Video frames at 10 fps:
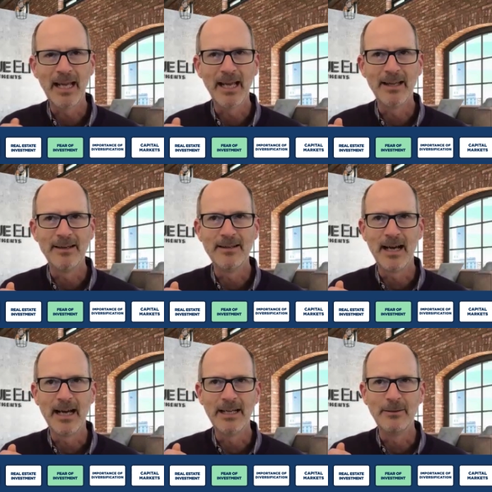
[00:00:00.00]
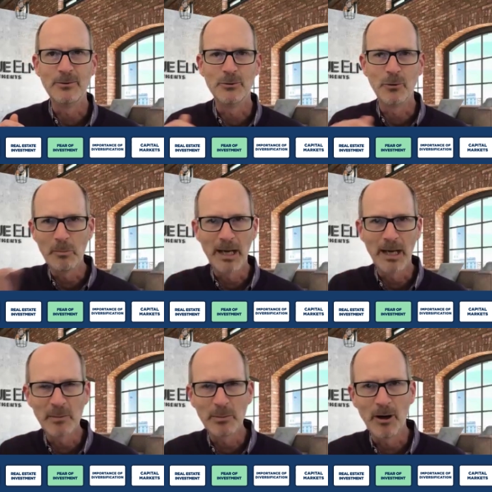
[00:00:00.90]
And I drove
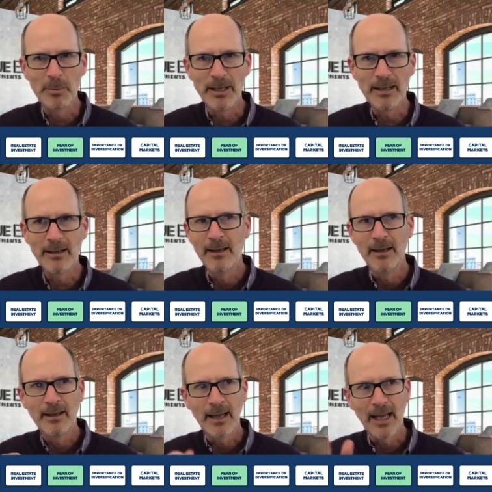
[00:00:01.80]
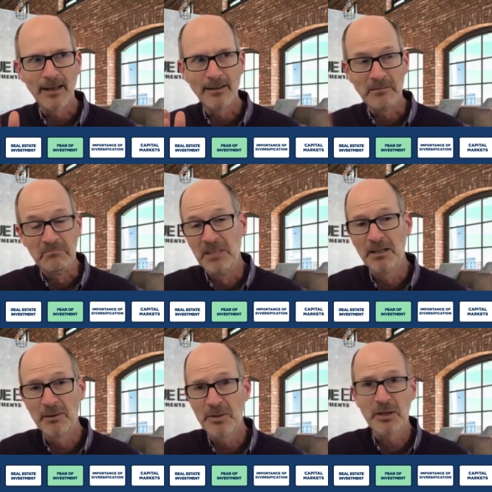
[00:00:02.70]
by the property and,
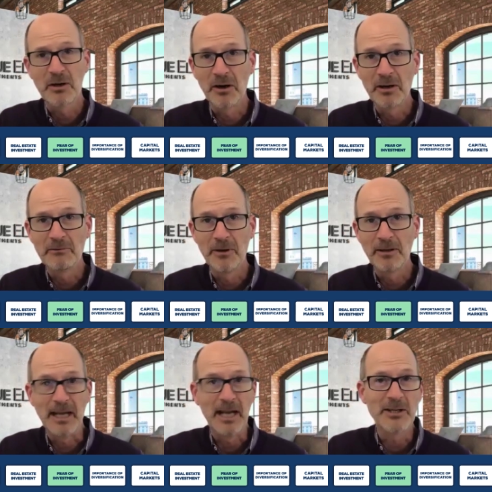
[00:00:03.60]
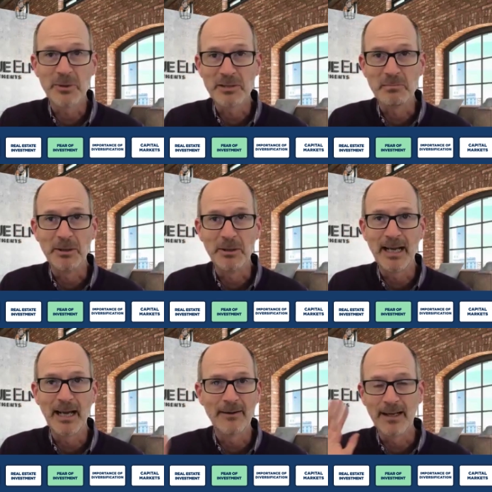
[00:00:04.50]
you know, there was a car in front, house wasn't
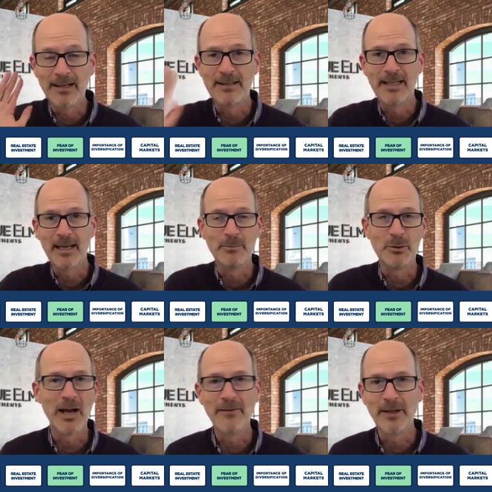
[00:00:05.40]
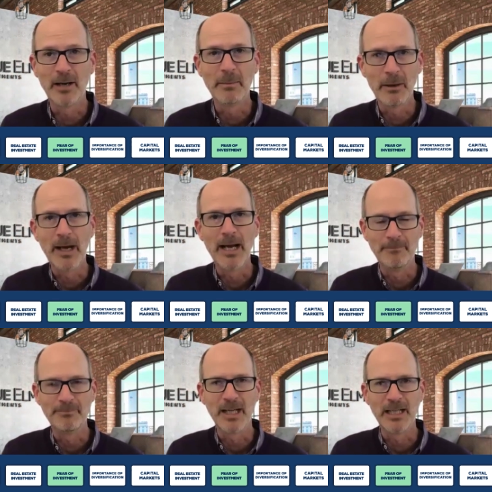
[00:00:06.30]
burned down. And I just kept driving on my
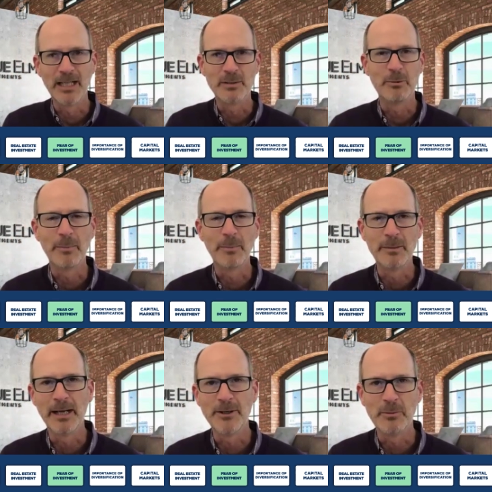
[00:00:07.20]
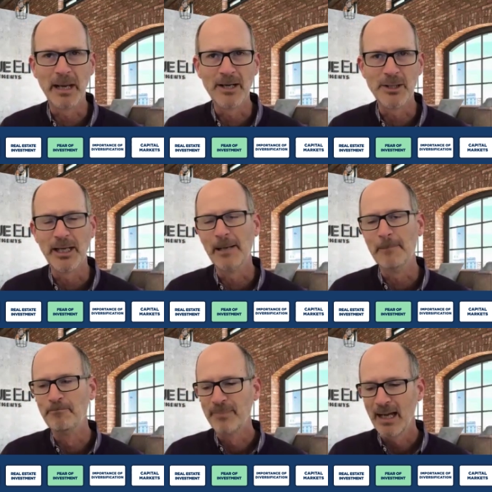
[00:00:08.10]
way. And there was a property manager managing it.